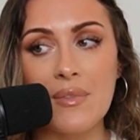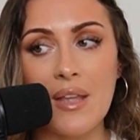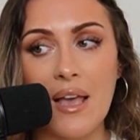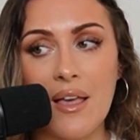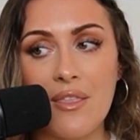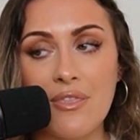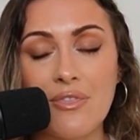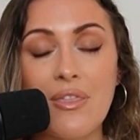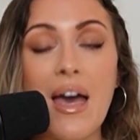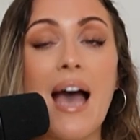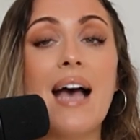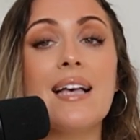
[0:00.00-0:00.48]

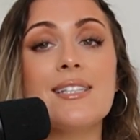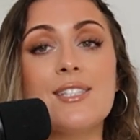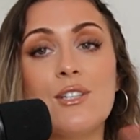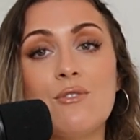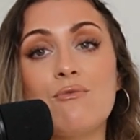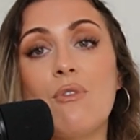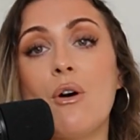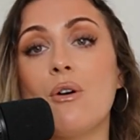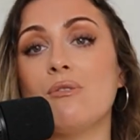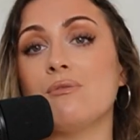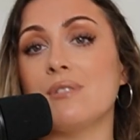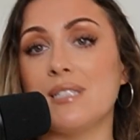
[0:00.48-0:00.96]
that's a
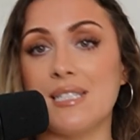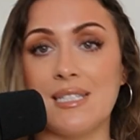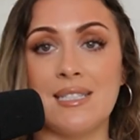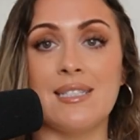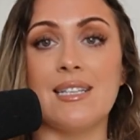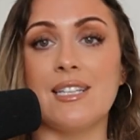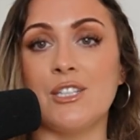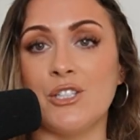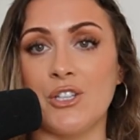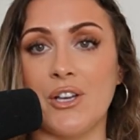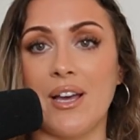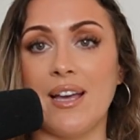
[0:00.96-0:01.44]
wrong
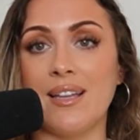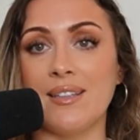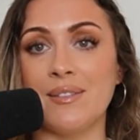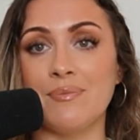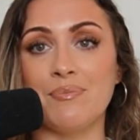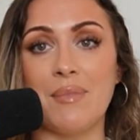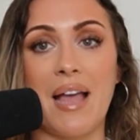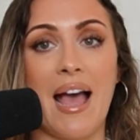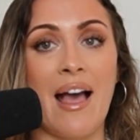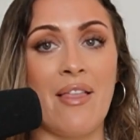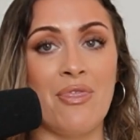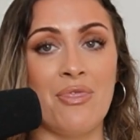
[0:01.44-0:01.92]

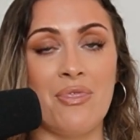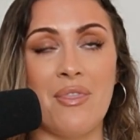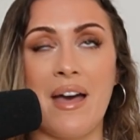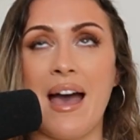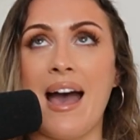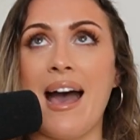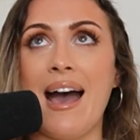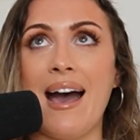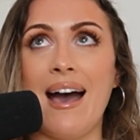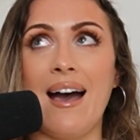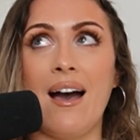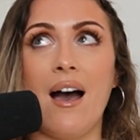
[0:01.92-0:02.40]
decision, and
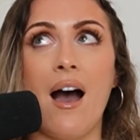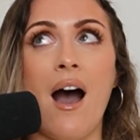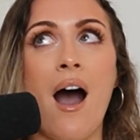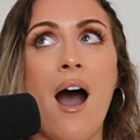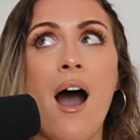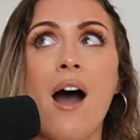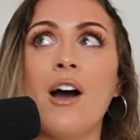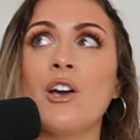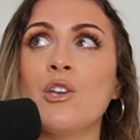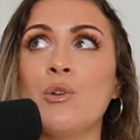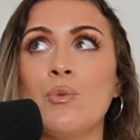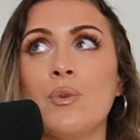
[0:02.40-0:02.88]
that
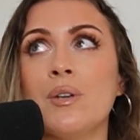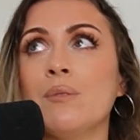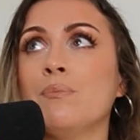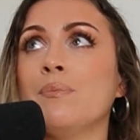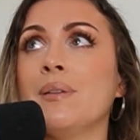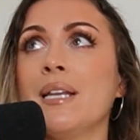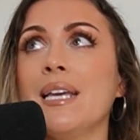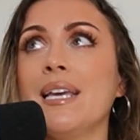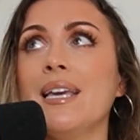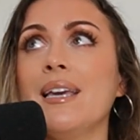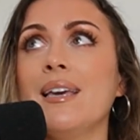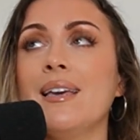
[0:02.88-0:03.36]

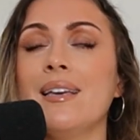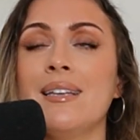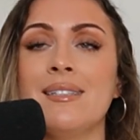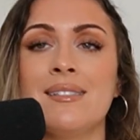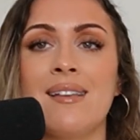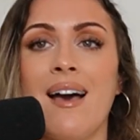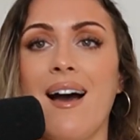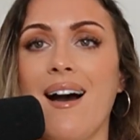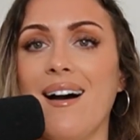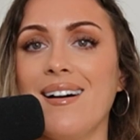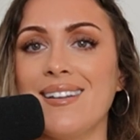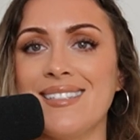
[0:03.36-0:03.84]
arguably is
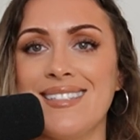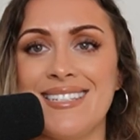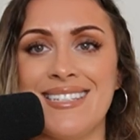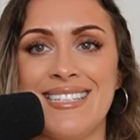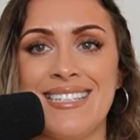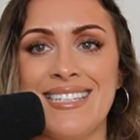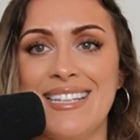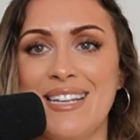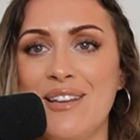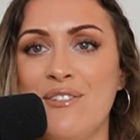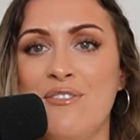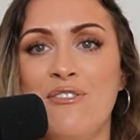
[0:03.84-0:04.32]
harder
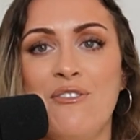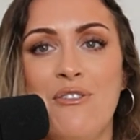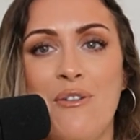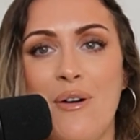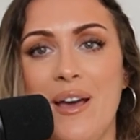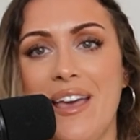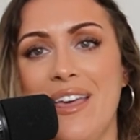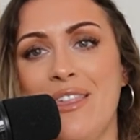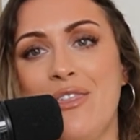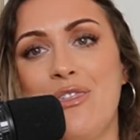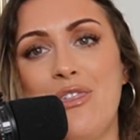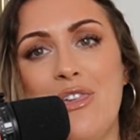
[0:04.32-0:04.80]
to live
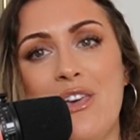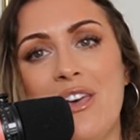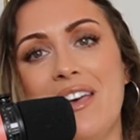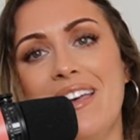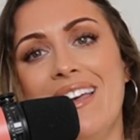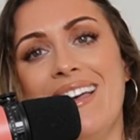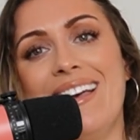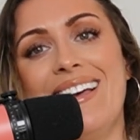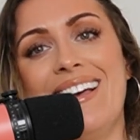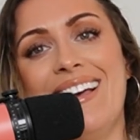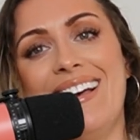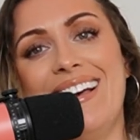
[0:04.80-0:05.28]
with
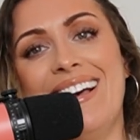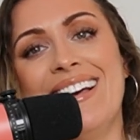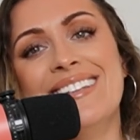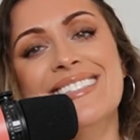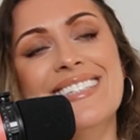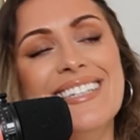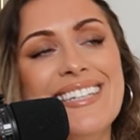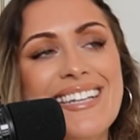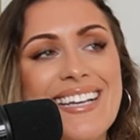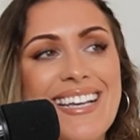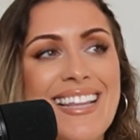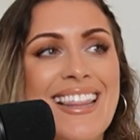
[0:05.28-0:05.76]

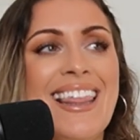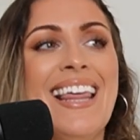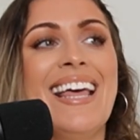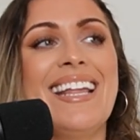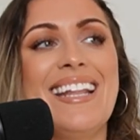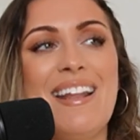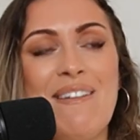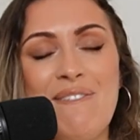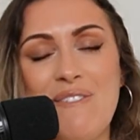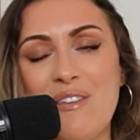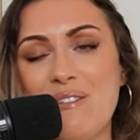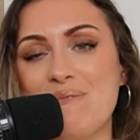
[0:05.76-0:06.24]

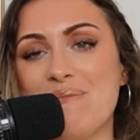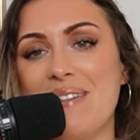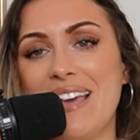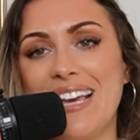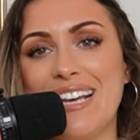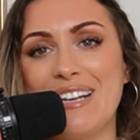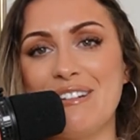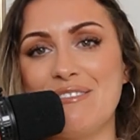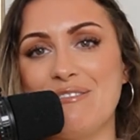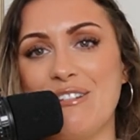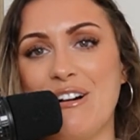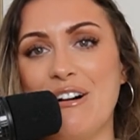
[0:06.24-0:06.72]
than if you
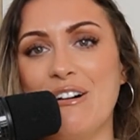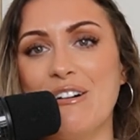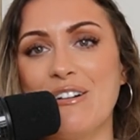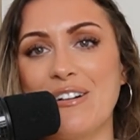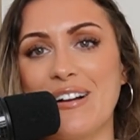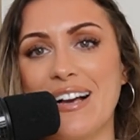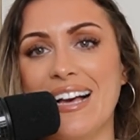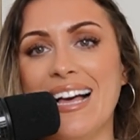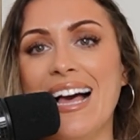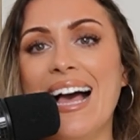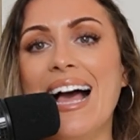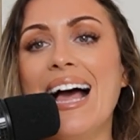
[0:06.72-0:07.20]
make a
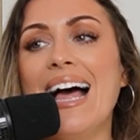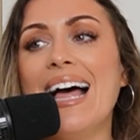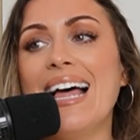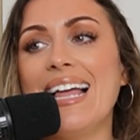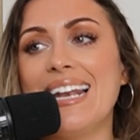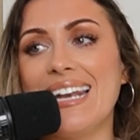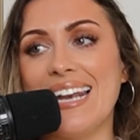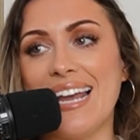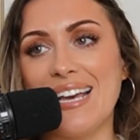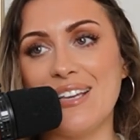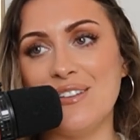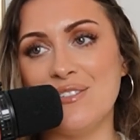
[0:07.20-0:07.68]
wrong
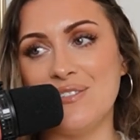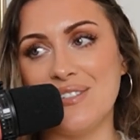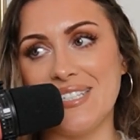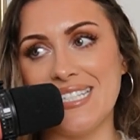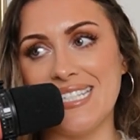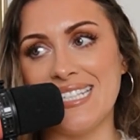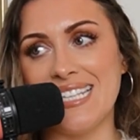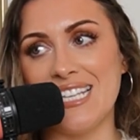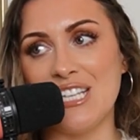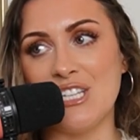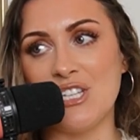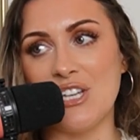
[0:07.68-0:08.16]
life
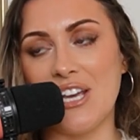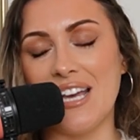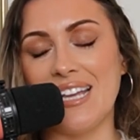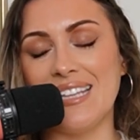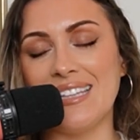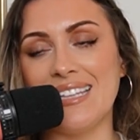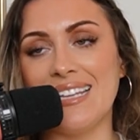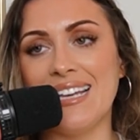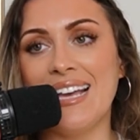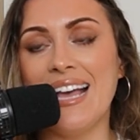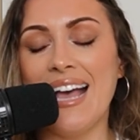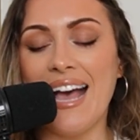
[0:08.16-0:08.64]

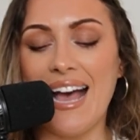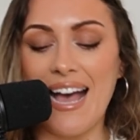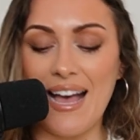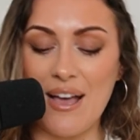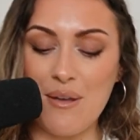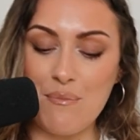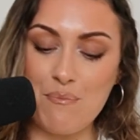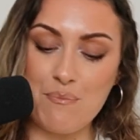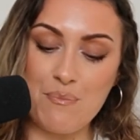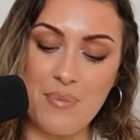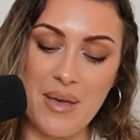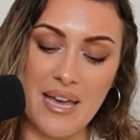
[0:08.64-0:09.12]
decision.
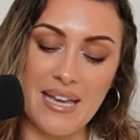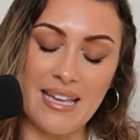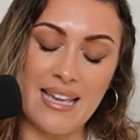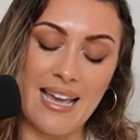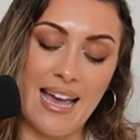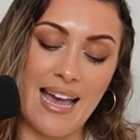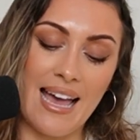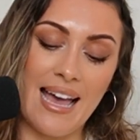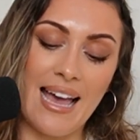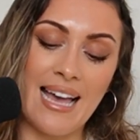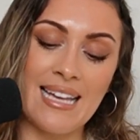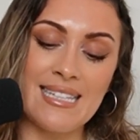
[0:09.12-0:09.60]
But
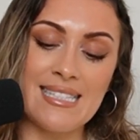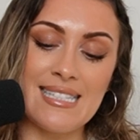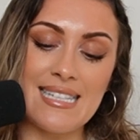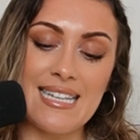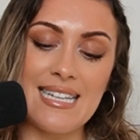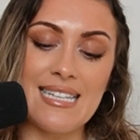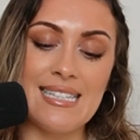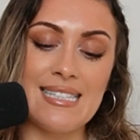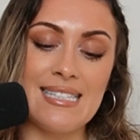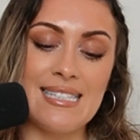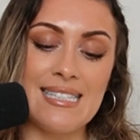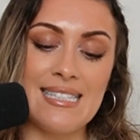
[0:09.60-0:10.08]
yeah, I
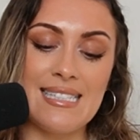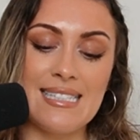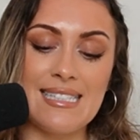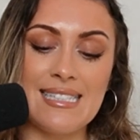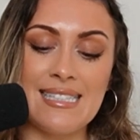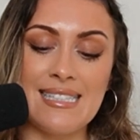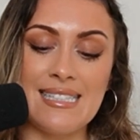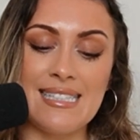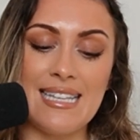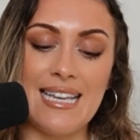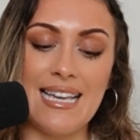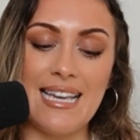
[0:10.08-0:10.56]
did
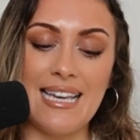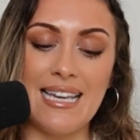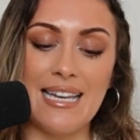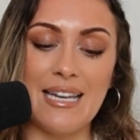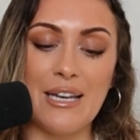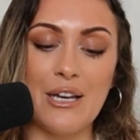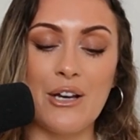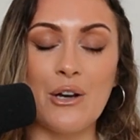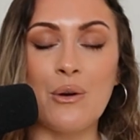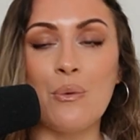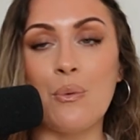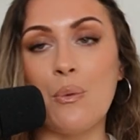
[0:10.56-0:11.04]
see
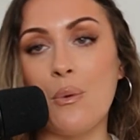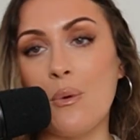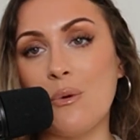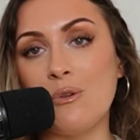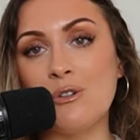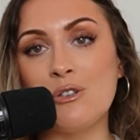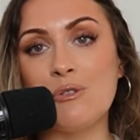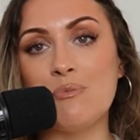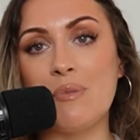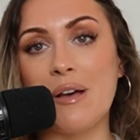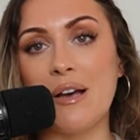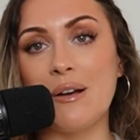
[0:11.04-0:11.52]
a
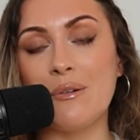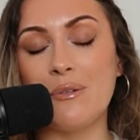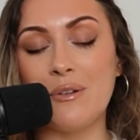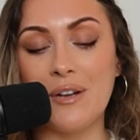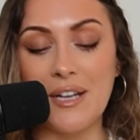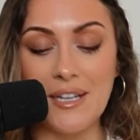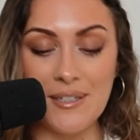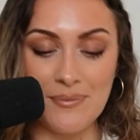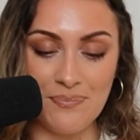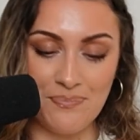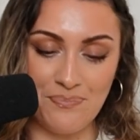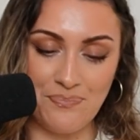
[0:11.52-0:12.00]
quote about
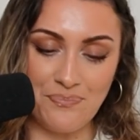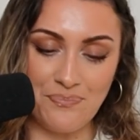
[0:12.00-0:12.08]
it,